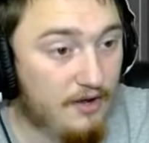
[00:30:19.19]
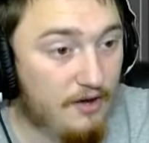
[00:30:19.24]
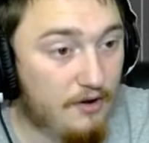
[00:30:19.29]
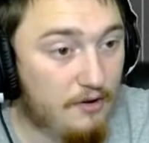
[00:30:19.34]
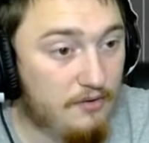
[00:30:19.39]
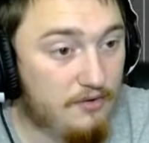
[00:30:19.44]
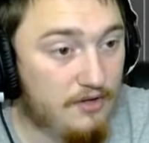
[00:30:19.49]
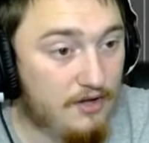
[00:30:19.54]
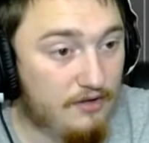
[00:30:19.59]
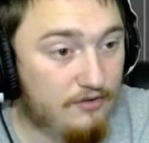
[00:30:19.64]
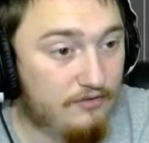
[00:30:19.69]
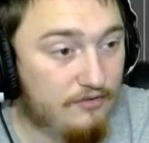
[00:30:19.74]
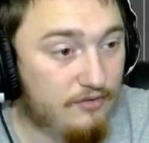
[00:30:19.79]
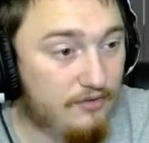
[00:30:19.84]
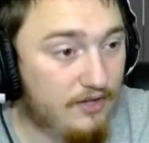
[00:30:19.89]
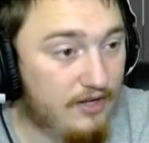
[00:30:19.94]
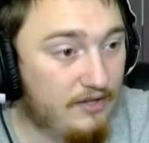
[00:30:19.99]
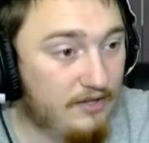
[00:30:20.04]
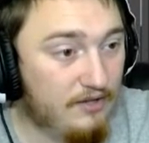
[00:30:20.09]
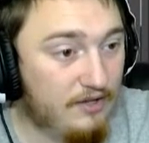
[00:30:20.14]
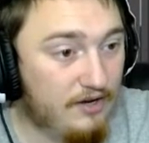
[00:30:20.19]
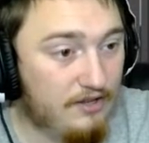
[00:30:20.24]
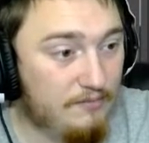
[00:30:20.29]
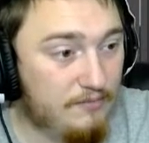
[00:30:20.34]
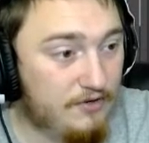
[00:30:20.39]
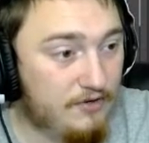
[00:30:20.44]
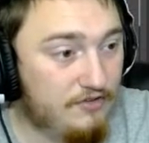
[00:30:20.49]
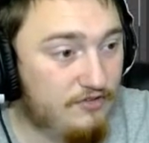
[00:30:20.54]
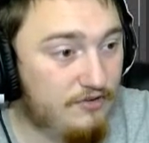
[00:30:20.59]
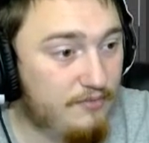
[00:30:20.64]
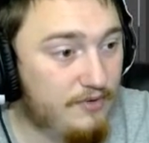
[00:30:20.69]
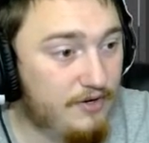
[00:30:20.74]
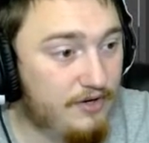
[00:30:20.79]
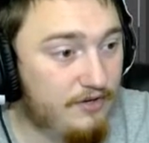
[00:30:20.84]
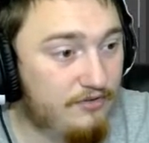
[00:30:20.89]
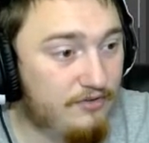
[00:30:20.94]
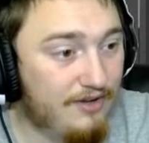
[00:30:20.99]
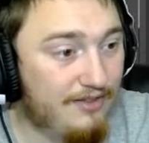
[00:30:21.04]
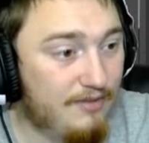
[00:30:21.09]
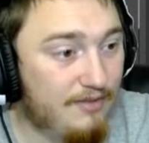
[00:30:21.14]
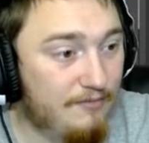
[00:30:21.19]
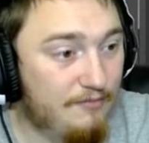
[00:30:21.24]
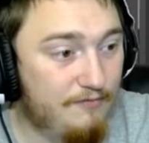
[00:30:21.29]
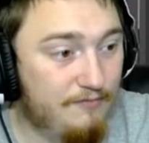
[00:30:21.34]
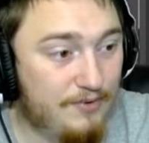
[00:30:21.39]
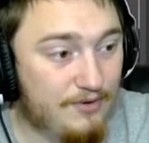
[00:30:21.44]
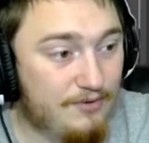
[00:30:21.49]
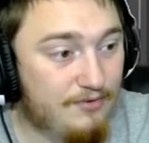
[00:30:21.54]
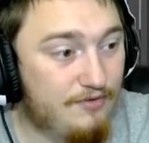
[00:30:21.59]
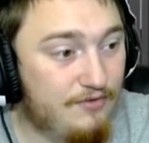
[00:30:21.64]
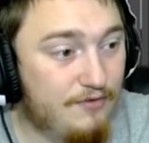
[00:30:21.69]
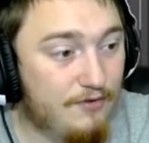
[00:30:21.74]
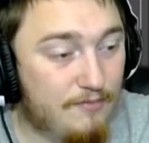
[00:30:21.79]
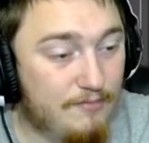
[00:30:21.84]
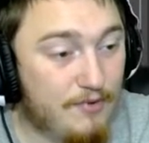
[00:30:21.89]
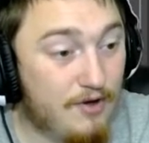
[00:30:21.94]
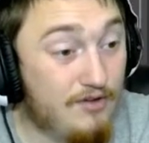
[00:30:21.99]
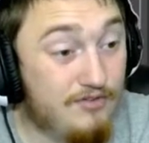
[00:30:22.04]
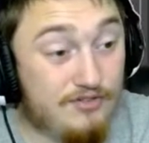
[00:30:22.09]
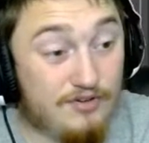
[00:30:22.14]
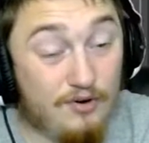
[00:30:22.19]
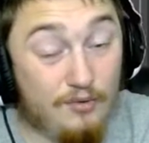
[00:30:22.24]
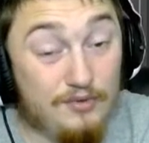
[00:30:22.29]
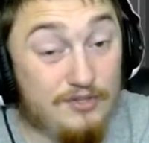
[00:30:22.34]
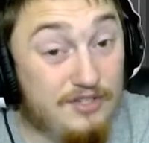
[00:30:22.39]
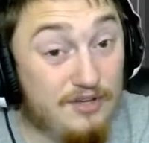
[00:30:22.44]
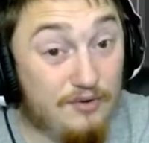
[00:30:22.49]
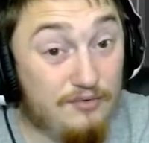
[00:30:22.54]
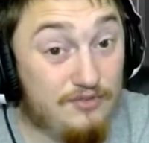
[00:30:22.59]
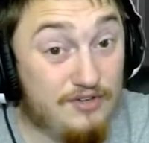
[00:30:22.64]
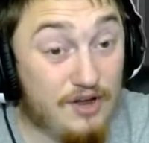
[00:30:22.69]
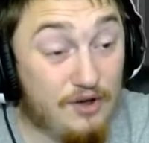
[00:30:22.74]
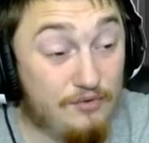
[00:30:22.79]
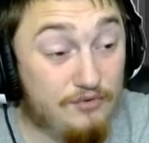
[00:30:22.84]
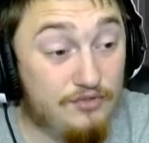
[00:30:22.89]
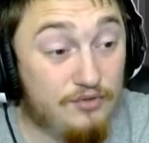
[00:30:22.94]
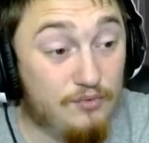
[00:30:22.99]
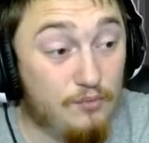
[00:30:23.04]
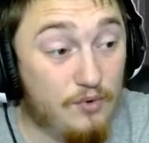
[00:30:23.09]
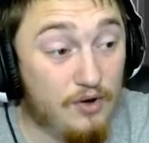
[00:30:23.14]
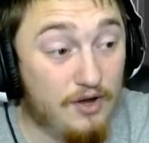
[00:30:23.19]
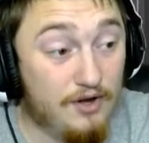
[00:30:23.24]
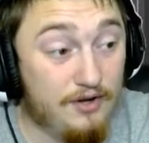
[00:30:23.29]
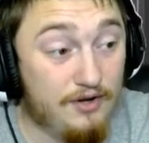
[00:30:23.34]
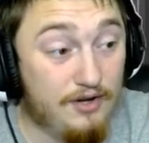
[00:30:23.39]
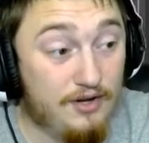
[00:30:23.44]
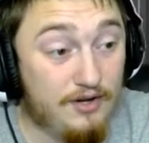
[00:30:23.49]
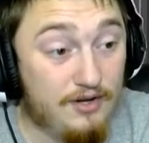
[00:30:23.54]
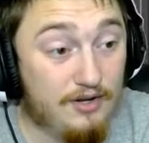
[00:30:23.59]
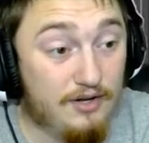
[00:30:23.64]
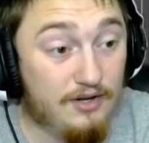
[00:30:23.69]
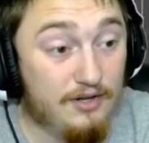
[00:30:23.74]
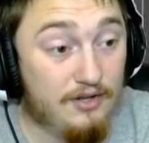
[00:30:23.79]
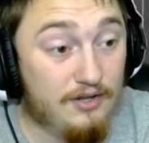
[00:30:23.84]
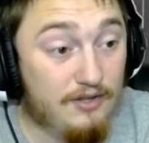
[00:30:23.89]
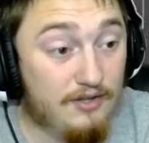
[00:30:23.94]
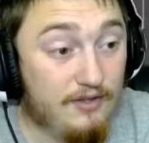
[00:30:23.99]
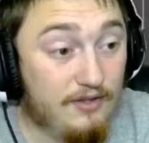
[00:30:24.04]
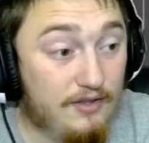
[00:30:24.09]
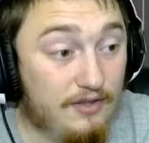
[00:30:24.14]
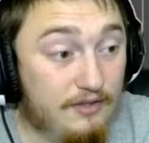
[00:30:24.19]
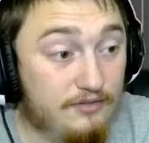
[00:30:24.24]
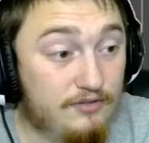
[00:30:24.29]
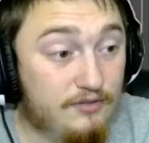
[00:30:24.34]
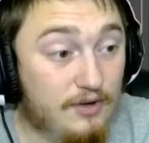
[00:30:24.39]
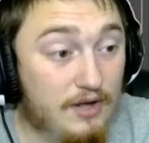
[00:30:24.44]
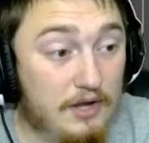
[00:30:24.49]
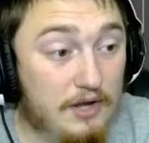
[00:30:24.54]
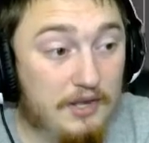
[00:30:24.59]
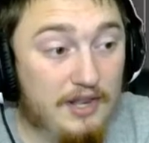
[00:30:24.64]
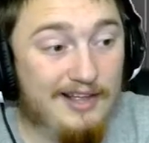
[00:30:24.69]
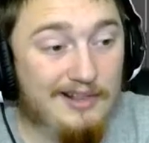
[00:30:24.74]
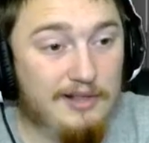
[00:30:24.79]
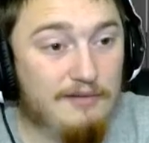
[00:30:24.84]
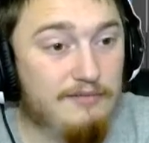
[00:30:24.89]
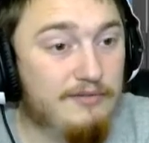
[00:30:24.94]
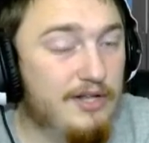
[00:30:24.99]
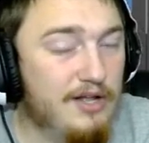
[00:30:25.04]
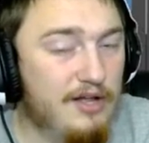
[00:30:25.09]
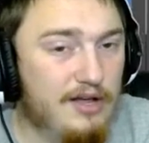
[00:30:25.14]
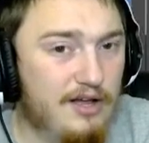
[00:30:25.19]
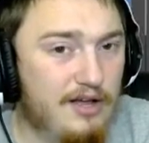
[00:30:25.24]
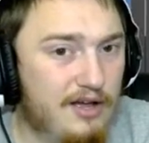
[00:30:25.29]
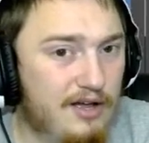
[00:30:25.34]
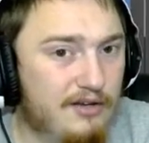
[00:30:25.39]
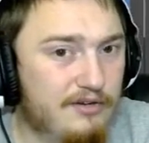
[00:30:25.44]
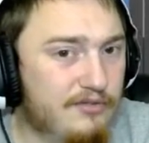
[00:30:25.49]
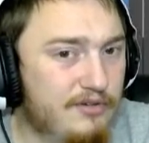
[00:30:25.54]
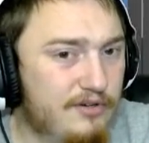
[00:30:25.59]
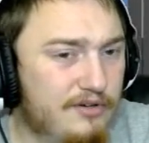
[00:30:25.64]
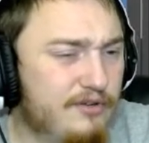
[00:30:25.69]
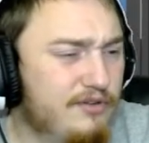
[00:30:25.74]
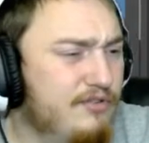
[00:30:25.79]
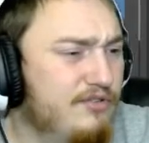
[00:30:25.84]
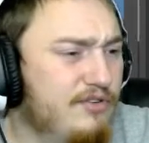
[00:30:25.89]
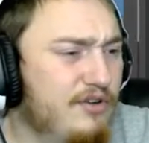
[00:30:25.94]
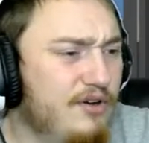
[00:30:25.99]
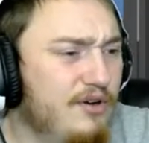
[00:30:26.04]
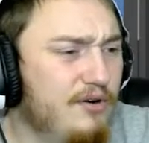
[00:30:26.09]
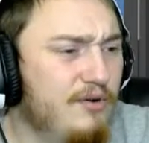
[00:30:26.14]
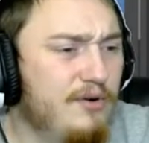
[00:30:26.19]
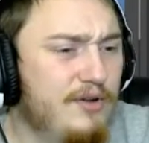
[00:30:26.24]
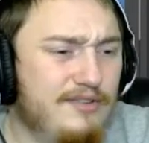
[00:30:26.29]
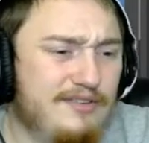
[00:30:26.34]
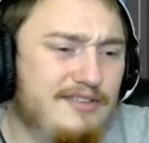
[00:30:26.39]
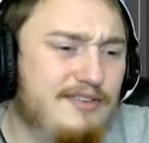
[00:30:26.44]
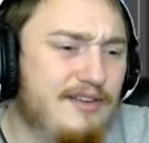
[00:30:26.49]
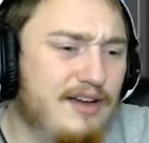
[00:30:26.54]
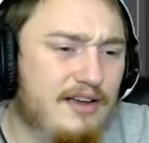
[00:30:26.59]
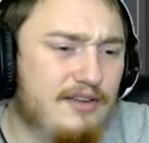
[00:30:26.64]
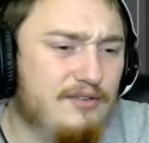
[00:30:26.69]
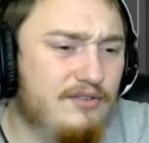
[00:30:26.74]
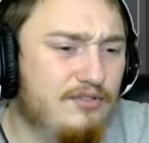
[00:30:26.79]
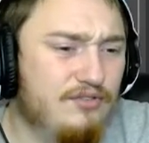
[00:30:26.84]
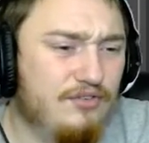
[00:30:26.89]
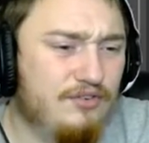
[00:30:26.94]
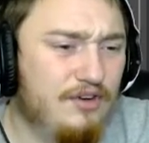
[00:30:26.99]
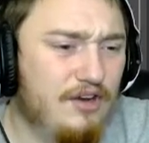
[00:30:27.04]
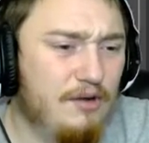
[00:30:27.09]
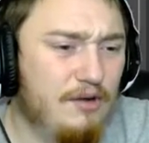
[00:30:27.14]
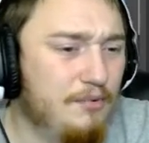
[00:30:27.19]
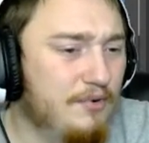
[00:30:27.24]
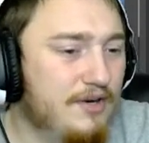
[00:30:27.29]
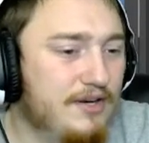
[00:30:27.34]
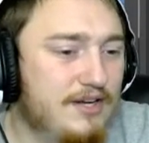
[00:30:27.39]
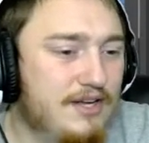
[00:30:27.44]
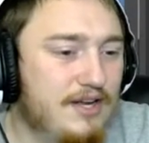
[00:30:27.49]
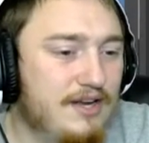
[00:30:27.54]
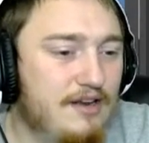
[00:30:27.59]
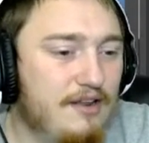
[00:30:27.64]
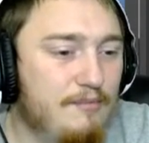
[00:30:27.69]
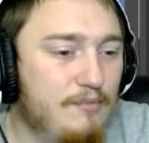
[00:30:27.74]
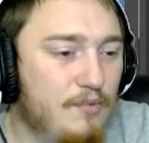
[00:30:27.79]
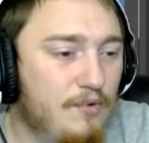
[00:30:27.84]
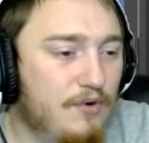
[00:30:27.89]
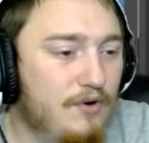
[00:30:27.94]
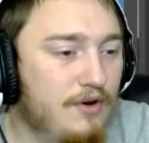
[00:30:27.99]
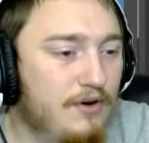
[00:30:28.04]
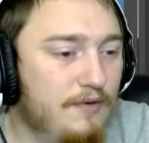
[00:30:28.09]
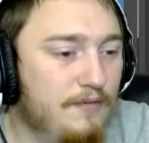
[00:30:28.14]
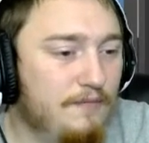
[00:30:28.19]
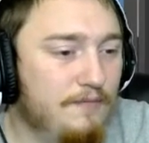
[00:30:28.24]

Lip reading: Oh yeah, so like a lot of them are so weird. So like the produce fewer bugs, it only goes down to 1. So at like level 100 or so, it's not useful to upgrade it anymore.